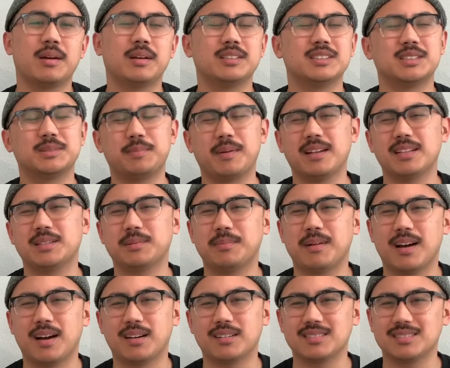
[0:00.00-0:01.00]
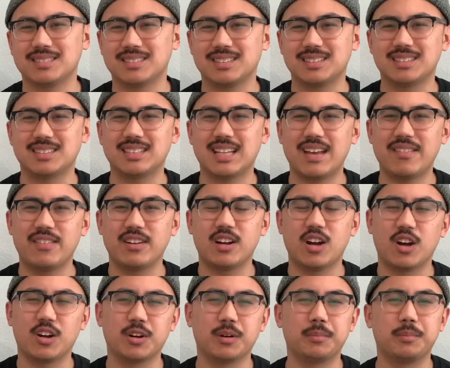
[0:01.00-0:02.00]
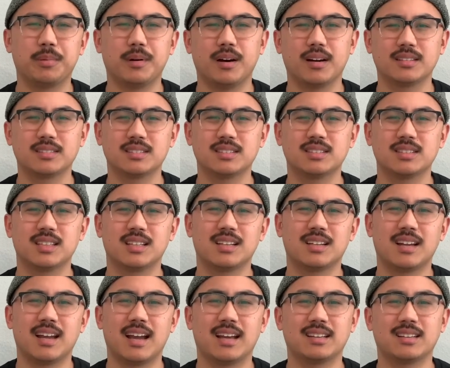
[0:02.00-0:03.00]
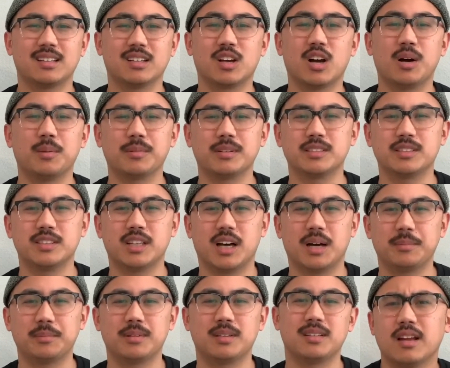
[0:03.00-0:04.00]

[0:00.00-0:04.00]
Spent about $700 at the comic shop.